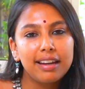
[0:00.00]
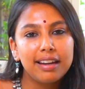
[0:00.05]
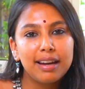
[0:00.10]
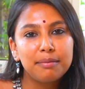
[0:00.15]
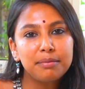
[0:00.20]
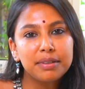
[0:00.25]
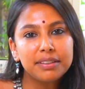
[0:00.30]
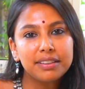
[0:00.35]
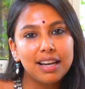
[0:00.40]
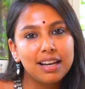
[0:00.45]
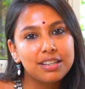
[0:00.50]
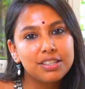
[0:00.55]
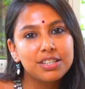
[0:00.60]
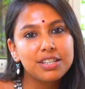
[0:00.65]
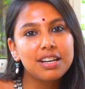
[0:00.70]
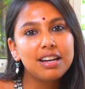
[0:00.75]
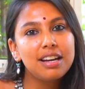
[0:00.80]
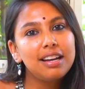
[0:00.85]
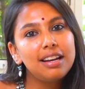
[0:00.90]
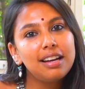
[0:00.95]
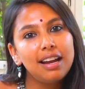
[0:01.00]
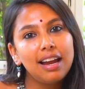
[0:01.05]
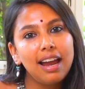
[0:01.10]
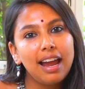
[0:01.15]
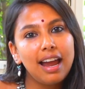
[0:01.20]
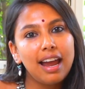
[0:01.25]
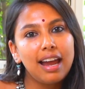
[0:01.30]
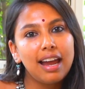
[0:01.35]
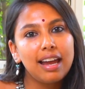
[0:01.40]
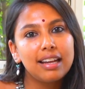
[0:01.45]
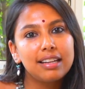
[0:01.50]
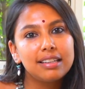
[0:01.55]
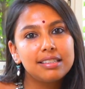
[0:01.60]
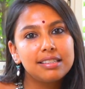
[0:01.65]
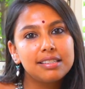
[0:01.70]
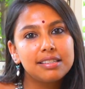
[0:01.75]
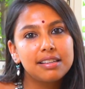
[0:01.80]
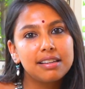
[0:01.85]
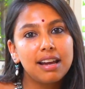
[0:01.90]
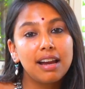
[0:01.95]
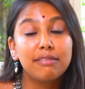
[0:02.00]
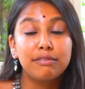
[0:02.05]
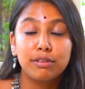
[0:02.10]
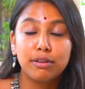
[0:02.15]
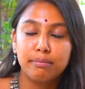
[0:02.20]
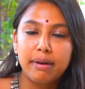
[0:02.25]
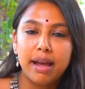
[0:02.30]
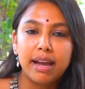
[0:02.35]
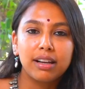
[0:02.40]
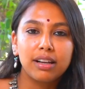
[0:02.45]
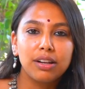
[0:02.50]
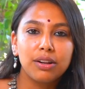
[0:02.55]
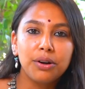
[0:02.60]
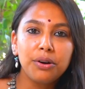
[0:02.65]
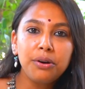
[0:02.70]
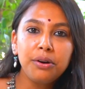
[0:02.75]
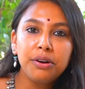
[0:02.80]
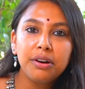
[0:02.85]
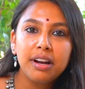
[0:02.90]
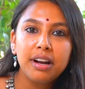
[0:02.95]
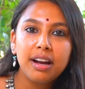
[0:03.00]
I'm Natasha and I'm from Bangalore.